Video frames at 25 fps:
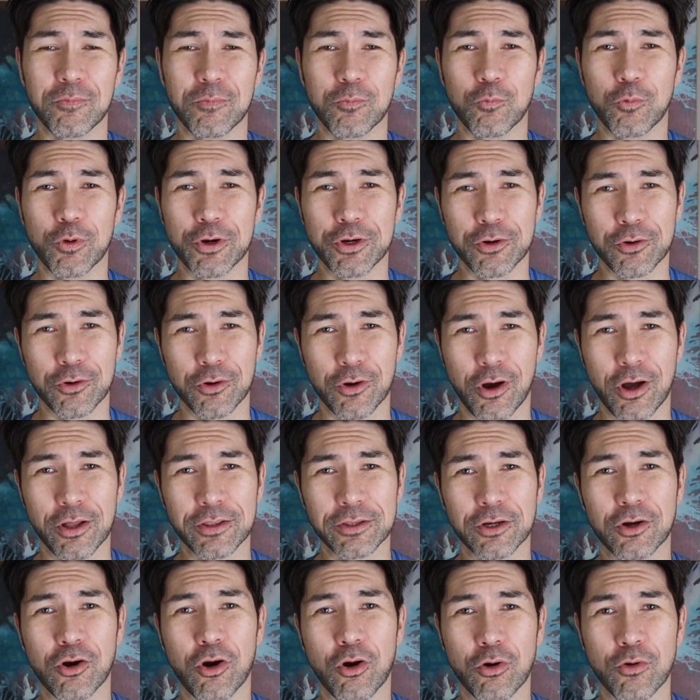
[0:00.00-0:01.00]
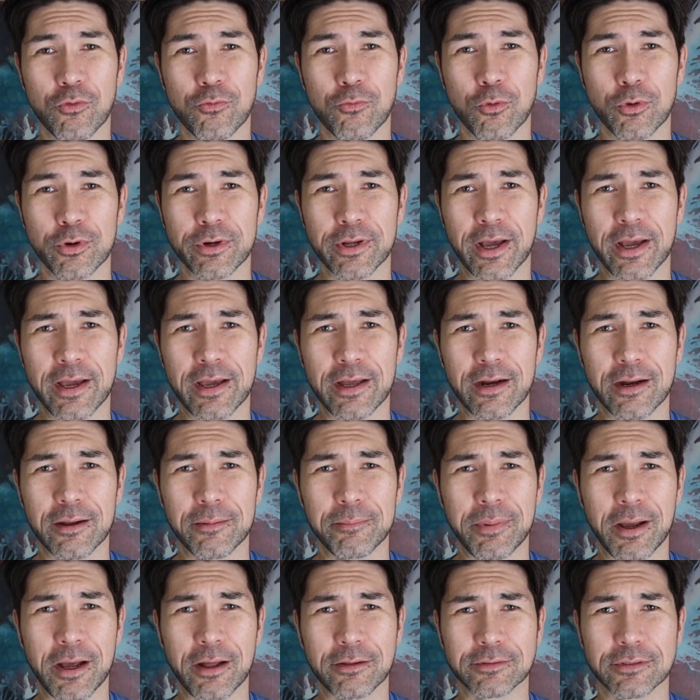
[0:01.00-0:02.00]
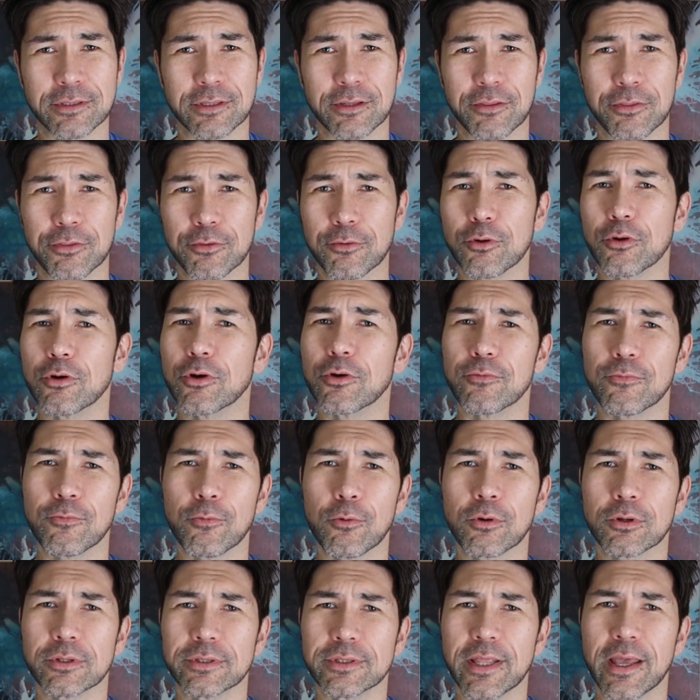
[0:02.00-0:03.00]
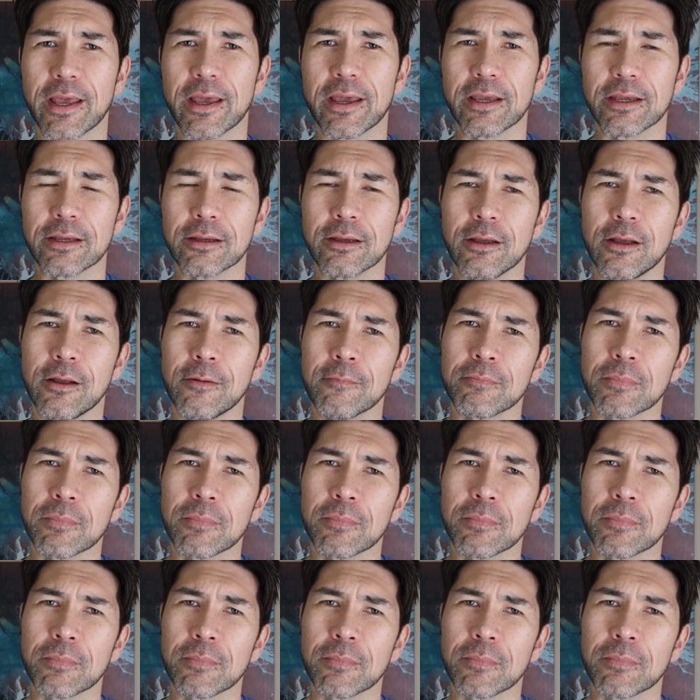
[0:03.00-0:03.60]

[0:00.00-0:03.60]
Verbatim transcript: when you're on the carnivore diet about the third or fourth day,